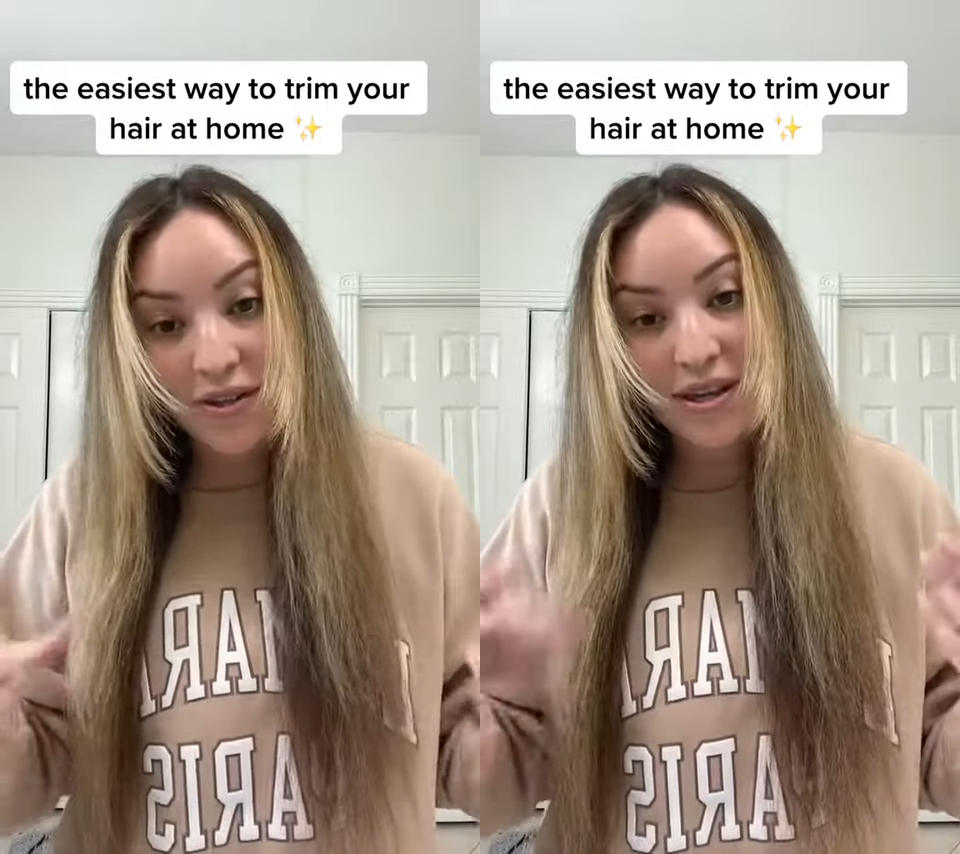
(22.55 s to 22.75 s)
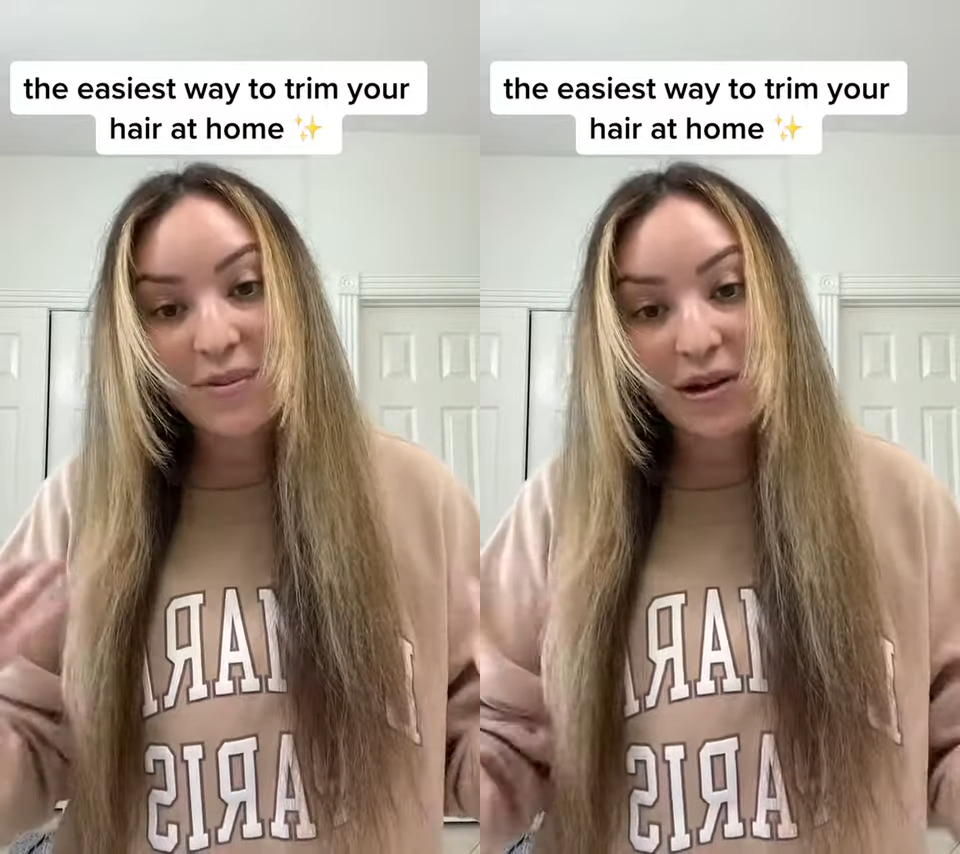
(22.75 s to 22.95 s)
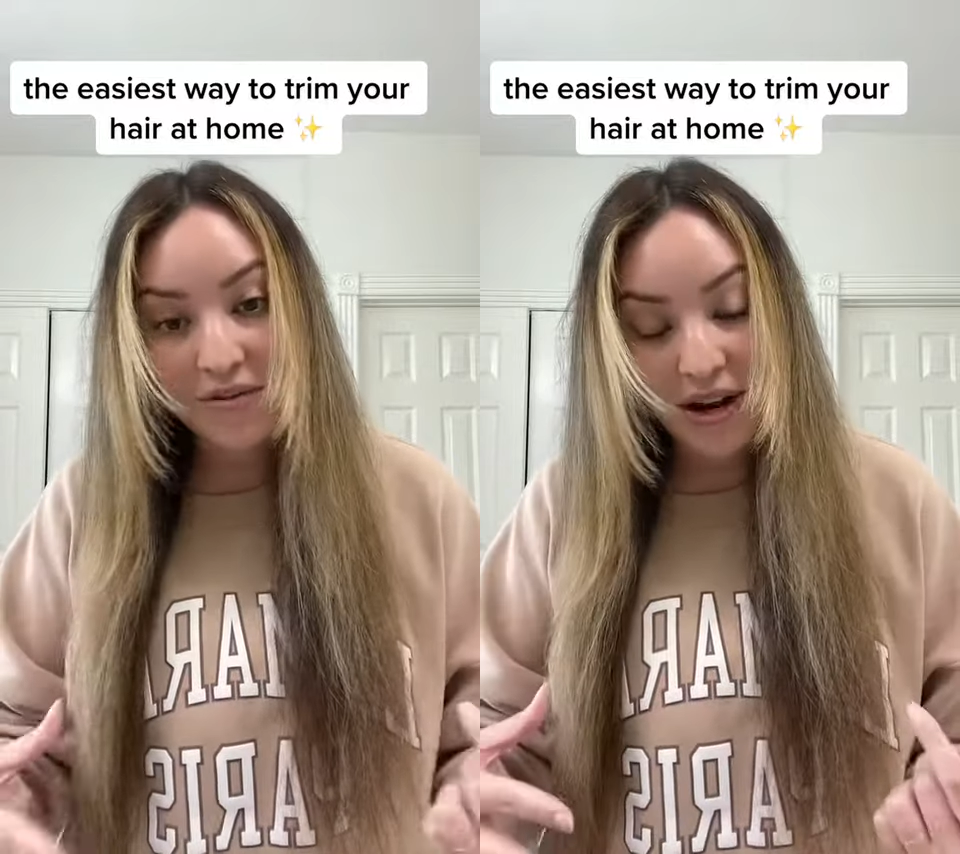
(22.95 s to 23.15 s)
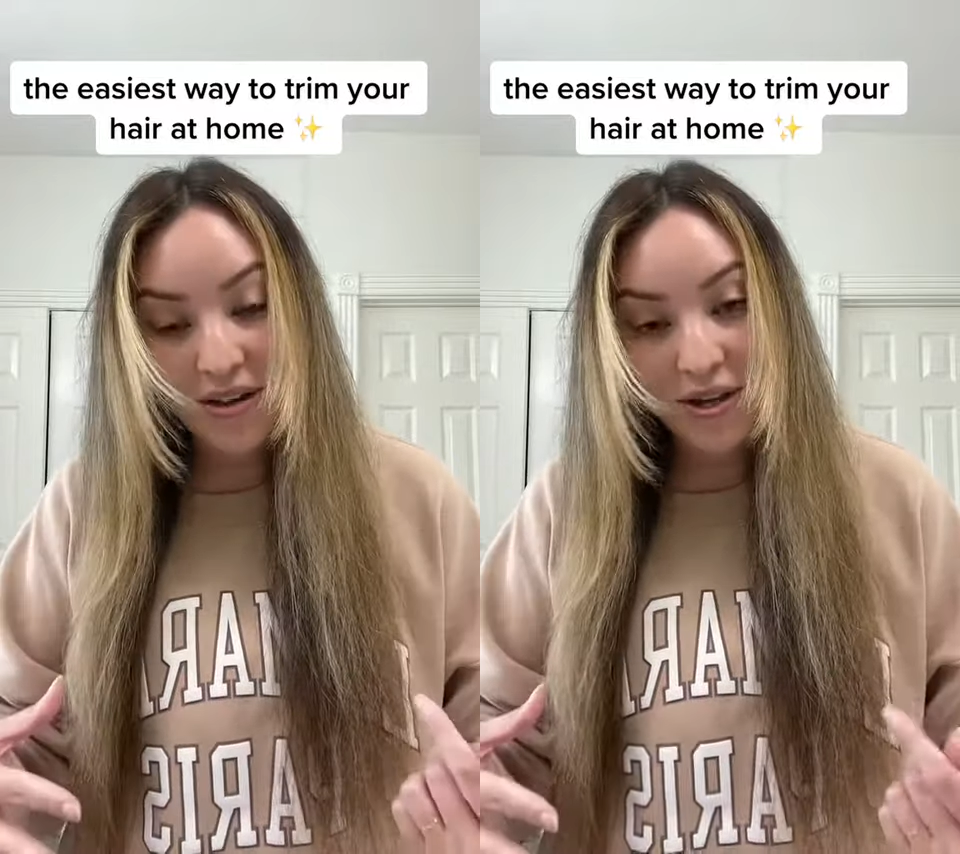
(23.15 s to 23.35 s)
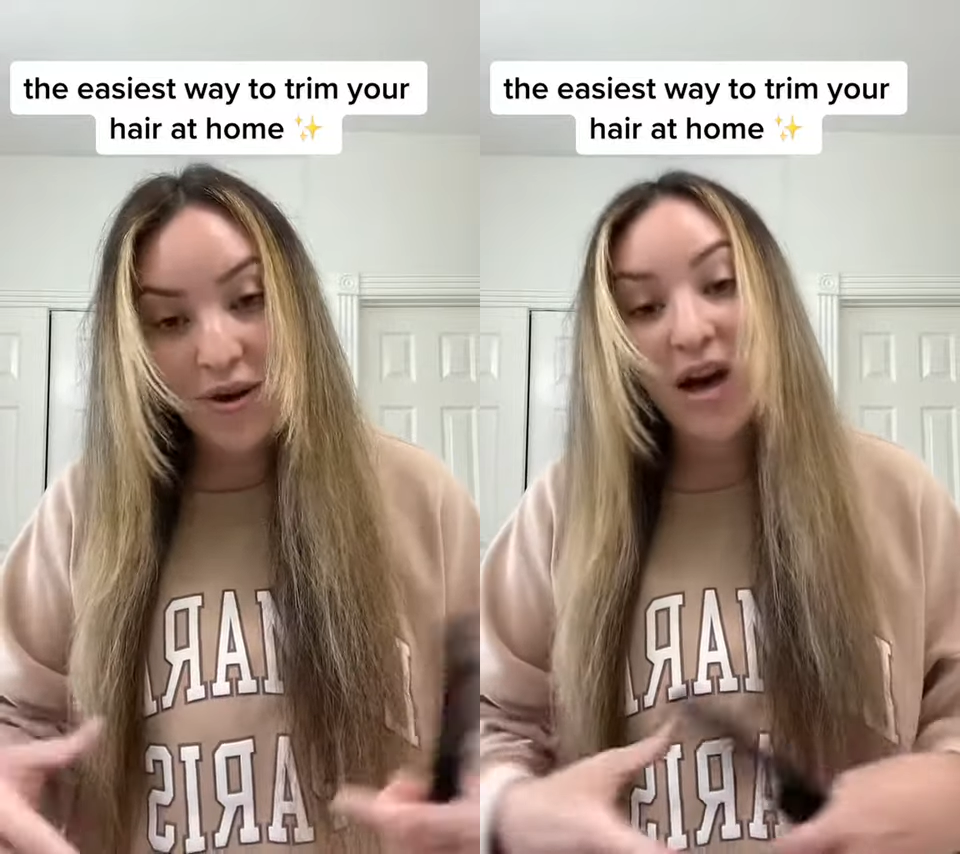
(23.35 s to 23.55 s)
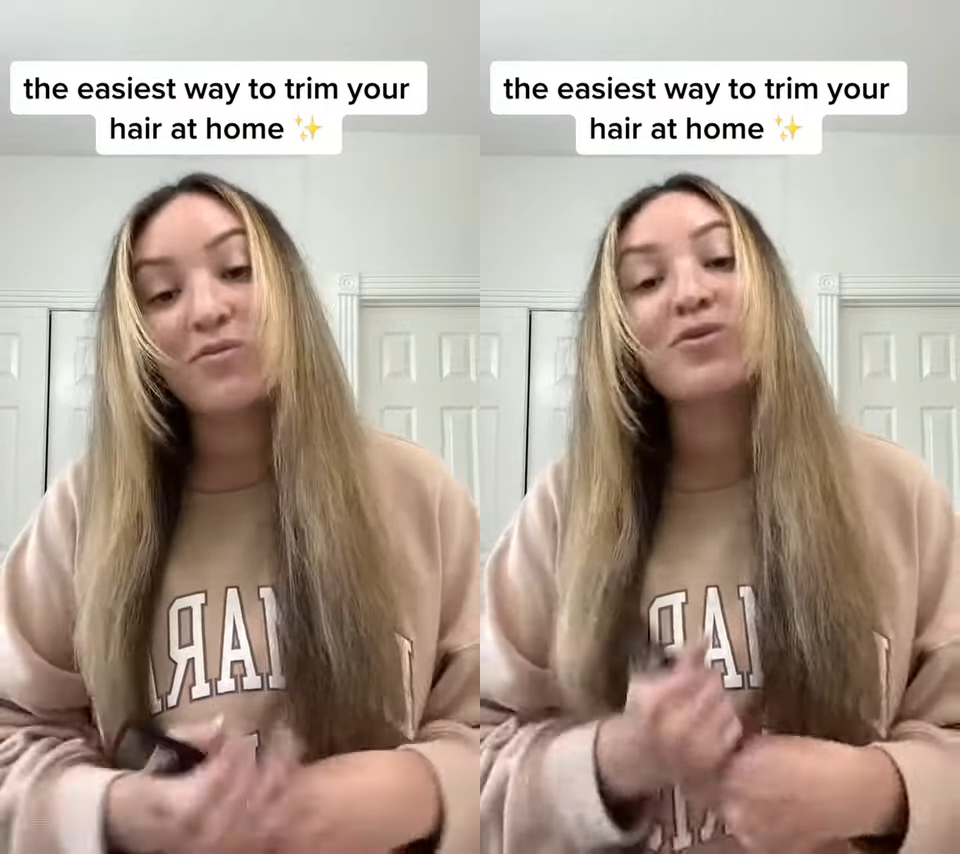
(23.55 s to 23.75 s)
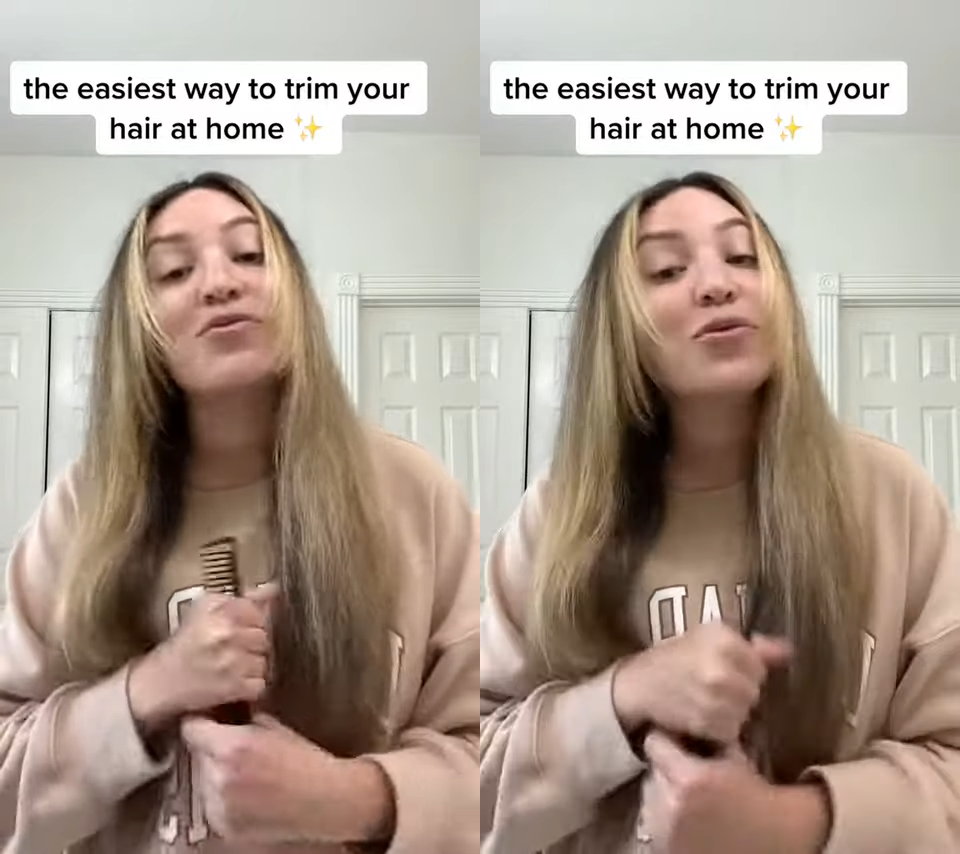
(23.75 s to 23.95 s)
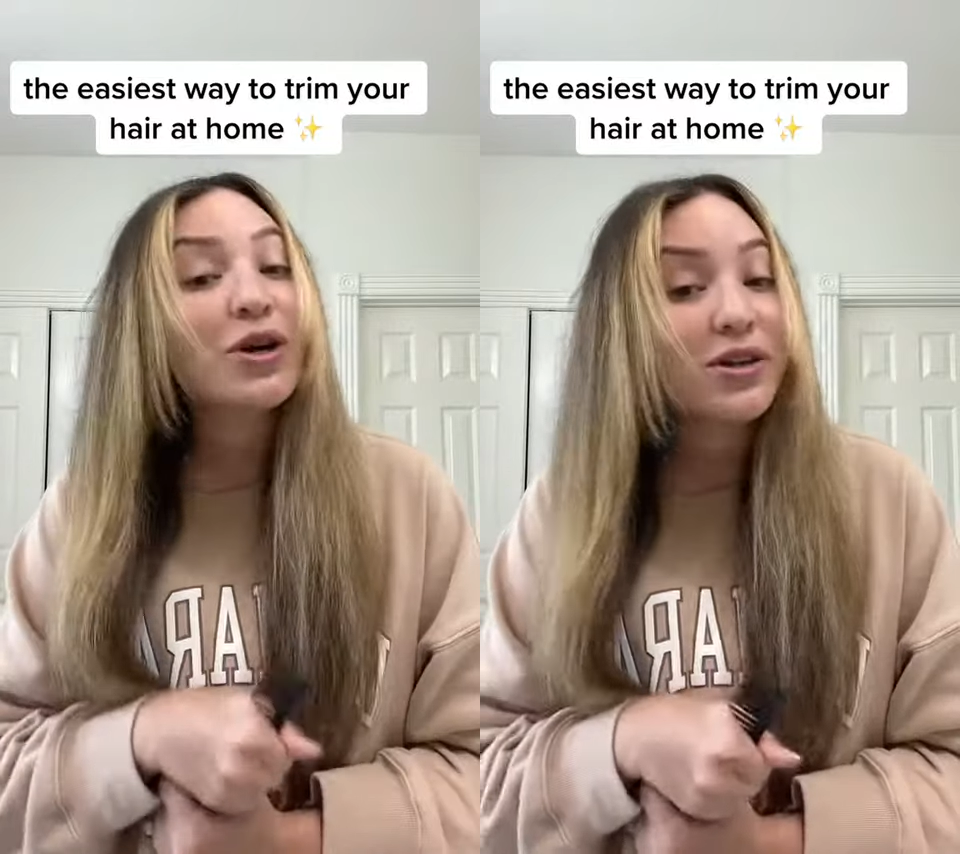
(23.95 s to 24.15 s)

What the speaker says: the amount of hair that you have before